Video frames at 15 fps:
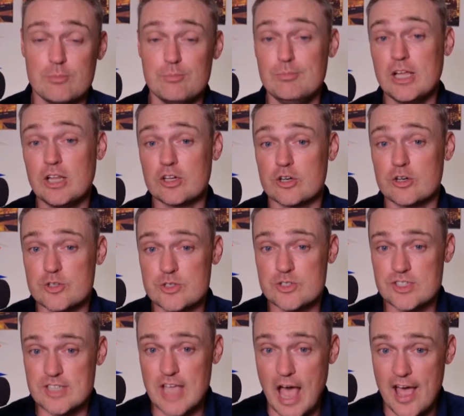Miller's
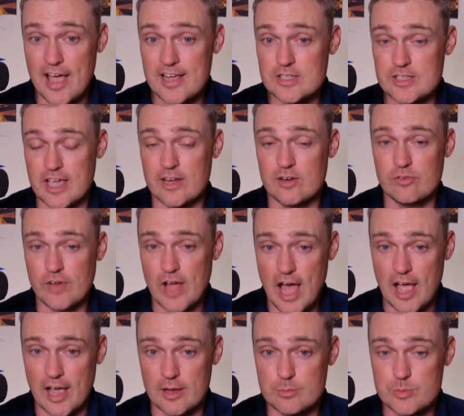size and
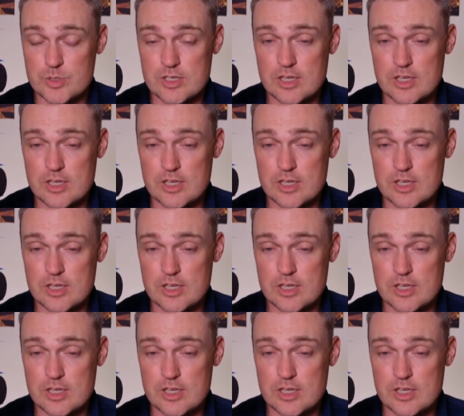vibes.